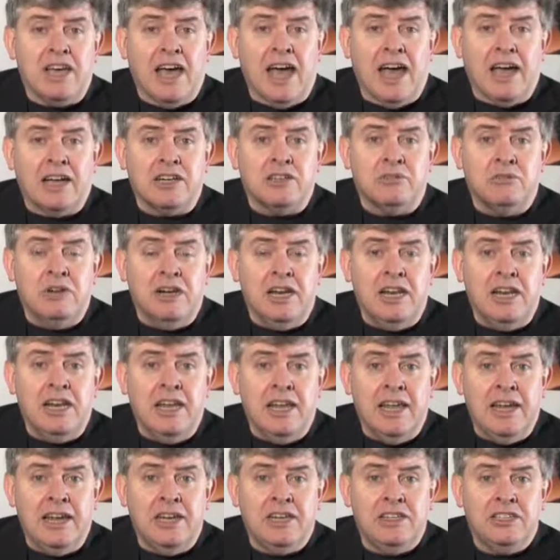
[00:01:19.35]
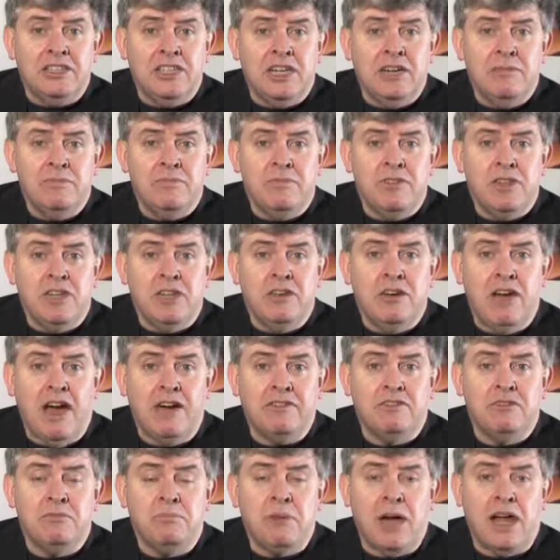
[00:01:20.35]
act, really, leadership. You
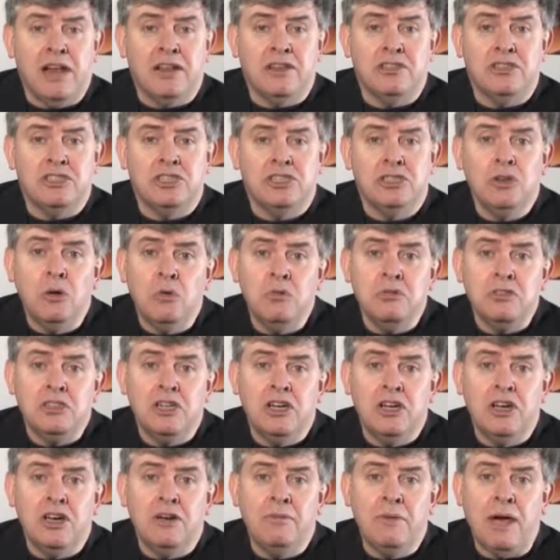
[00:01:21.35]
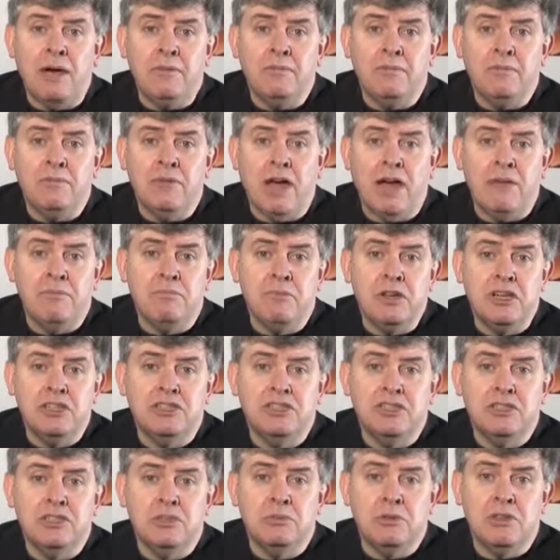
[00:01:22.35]
have to balance short-term am
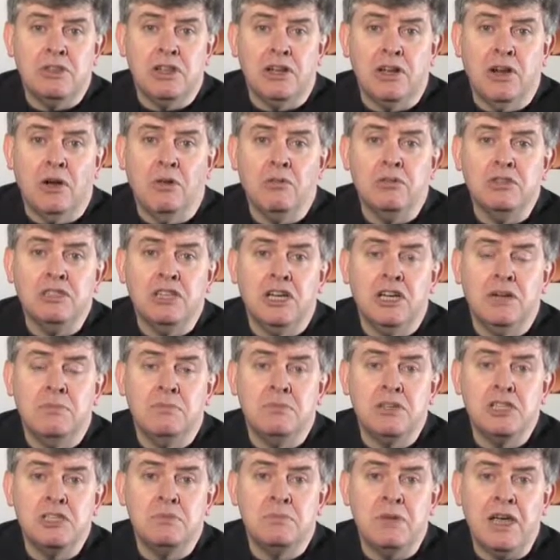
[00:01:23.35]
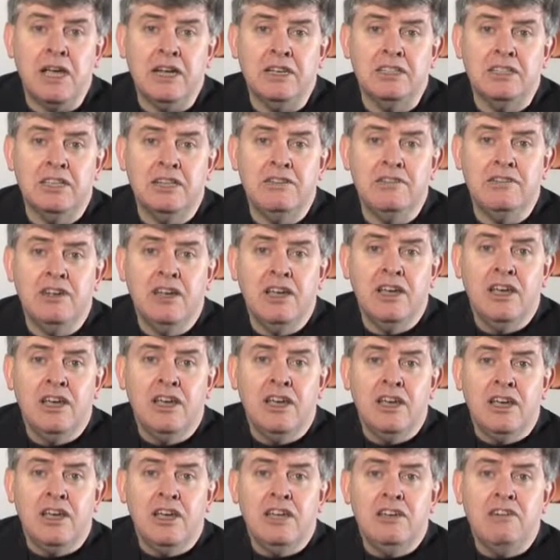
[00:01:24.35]
ambitions with the long-term perspective.
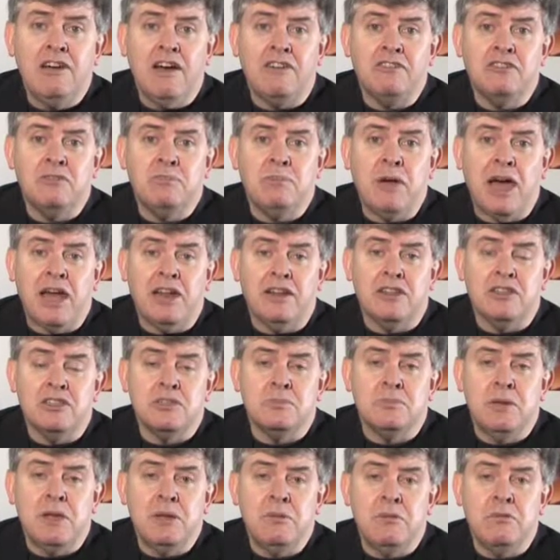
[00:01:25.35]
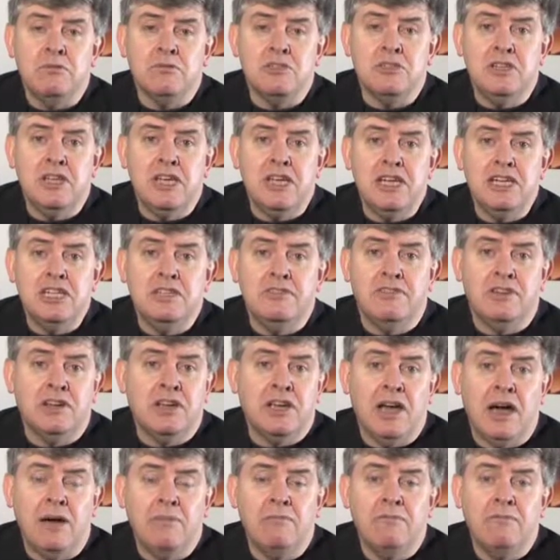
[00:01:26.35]
You have to balance people's need for
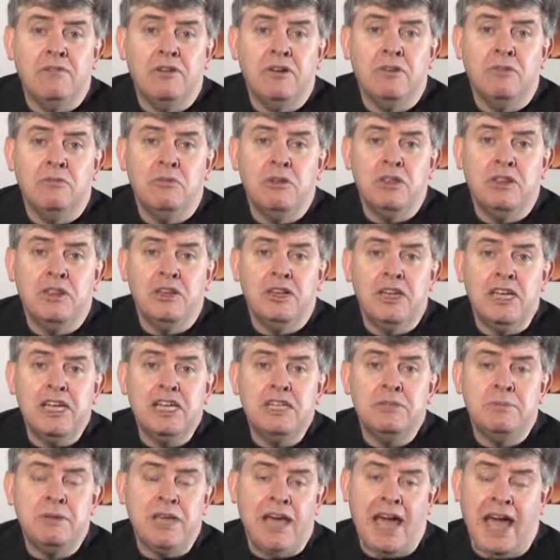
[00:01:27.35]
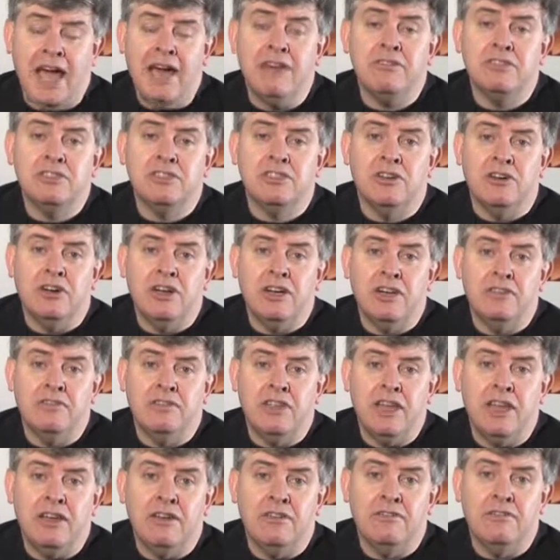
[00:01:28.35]
comfort with the need to be outside of
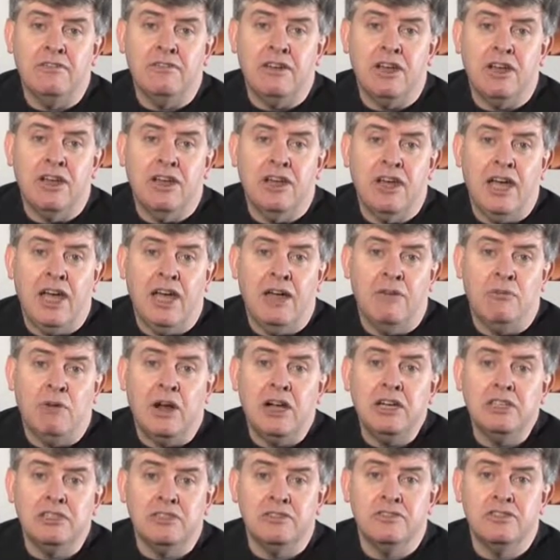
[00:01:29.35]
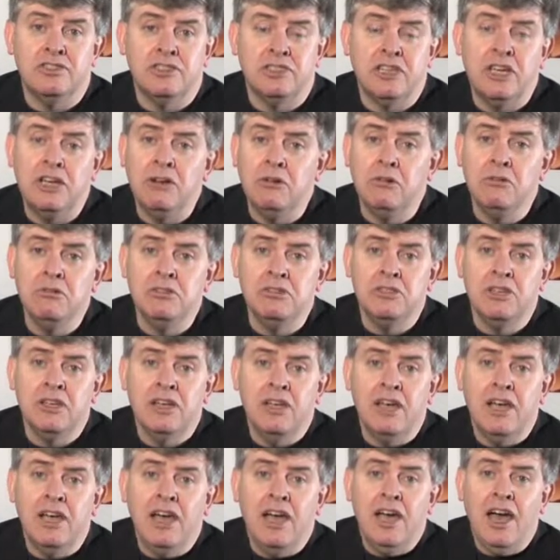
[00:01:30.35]
their uh, range of skills
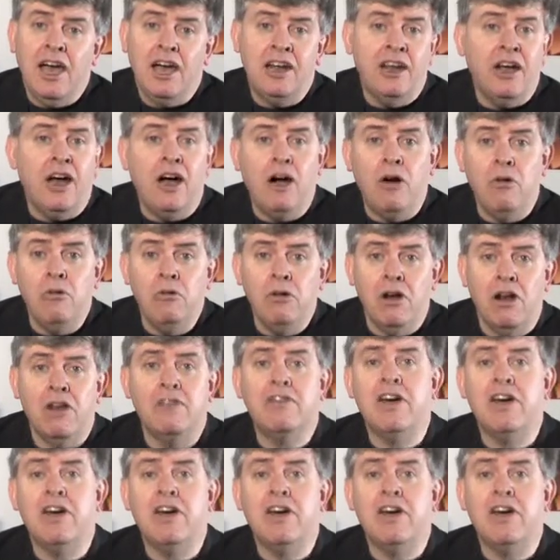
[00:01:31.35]
and a whole lot of